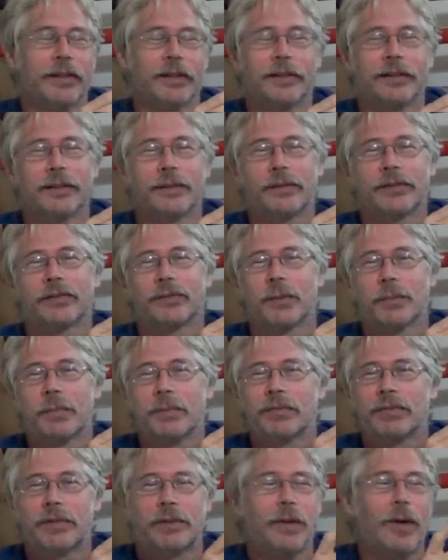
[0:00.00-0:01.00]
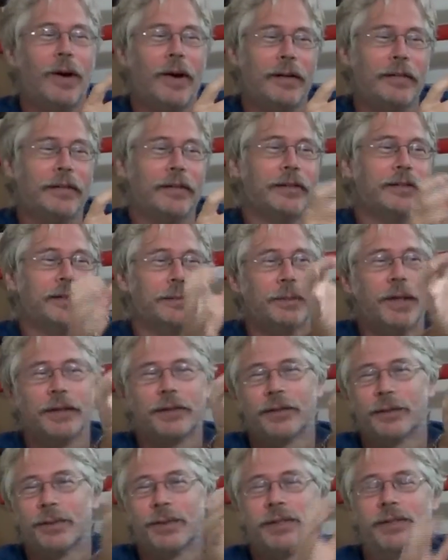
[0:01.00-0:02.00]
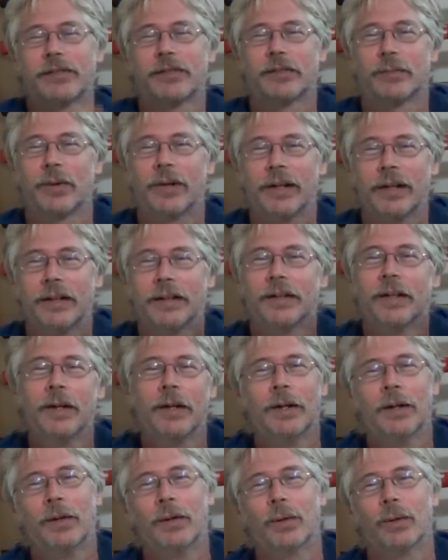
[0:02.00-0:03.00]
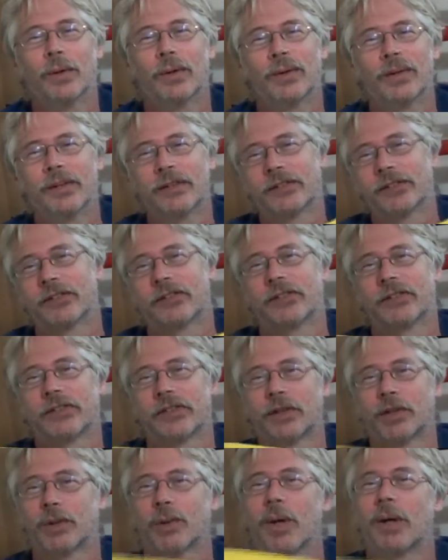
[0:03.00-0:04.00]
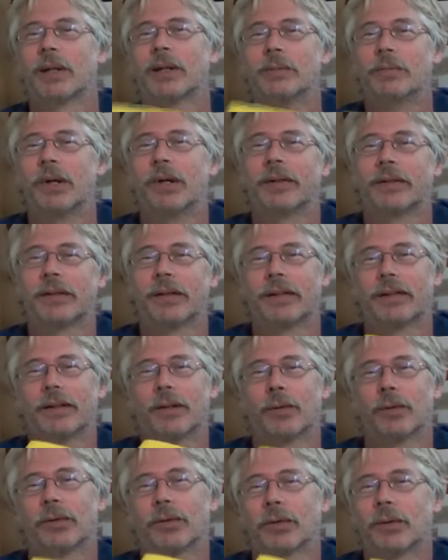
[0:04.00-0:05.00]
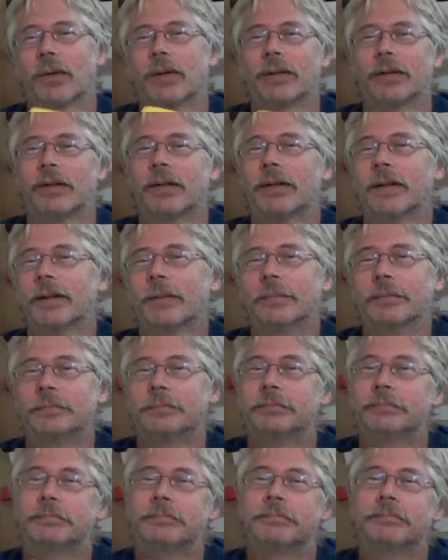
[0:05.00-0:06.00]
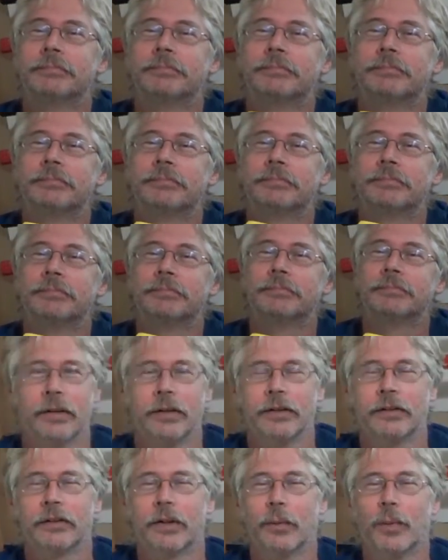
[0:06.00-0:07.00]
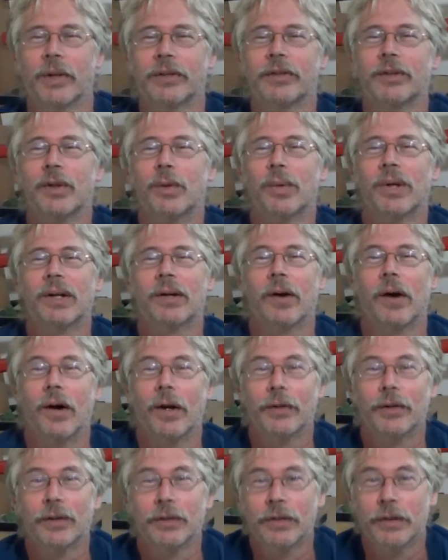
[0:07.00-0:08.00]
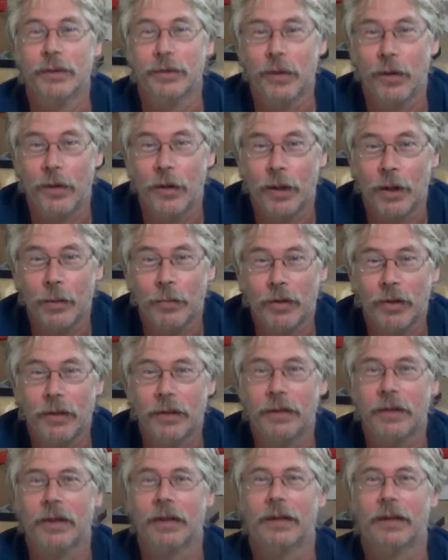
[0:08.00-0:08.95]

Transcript: little strip of cloth that's about 2 inches wide, or this is just a karate belt that I ordered online. So what do you wear under your armor?